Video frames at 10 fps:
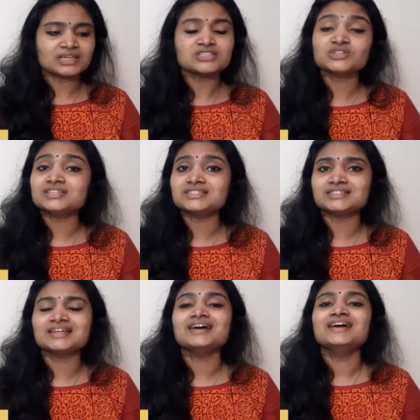So this is
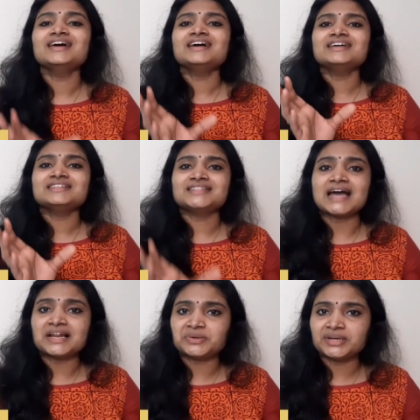the
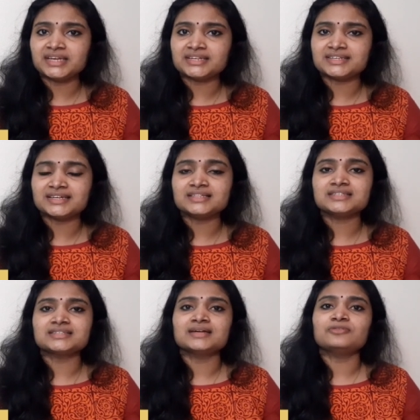salary
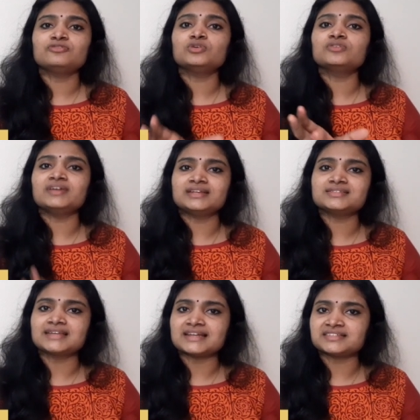details for
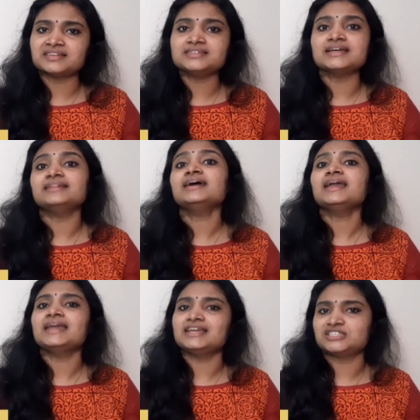various categories and the
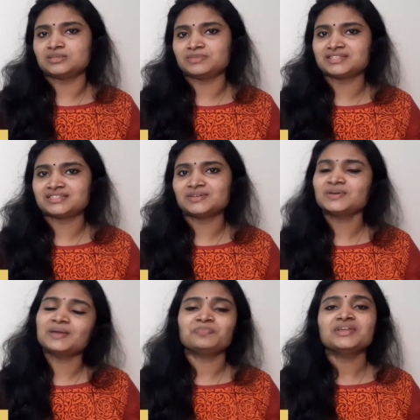age limits.
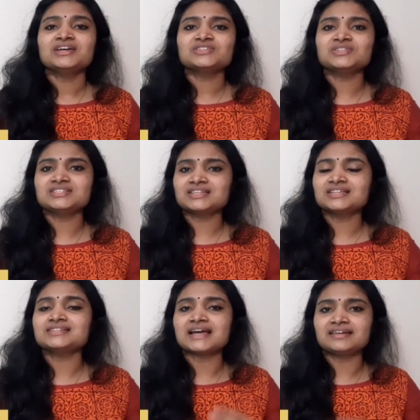Okay. So these are the
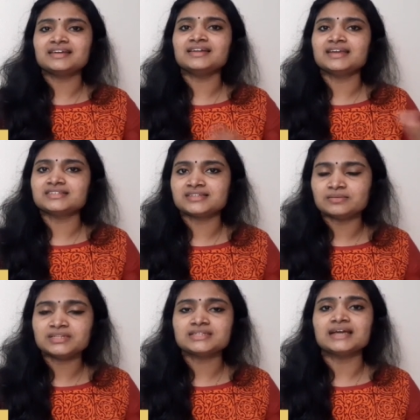salary and age
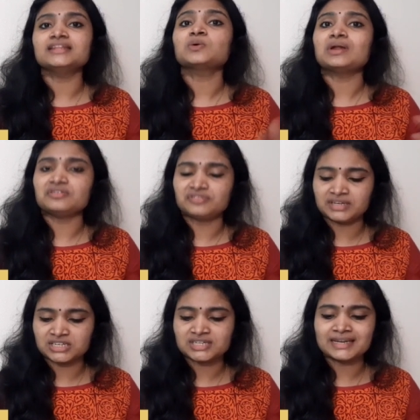limits and the
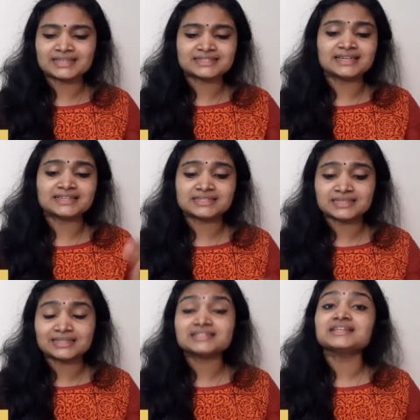qualification. Next, let us
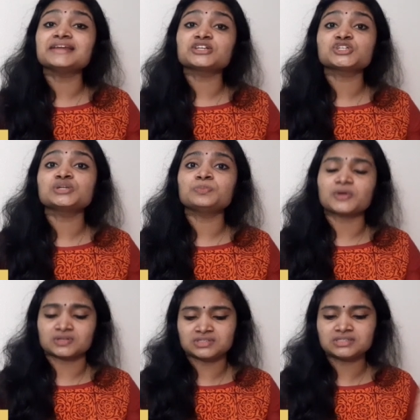see the selection
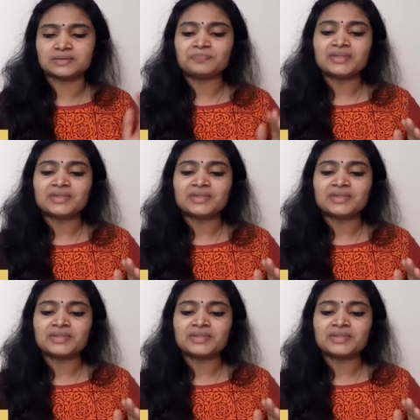process.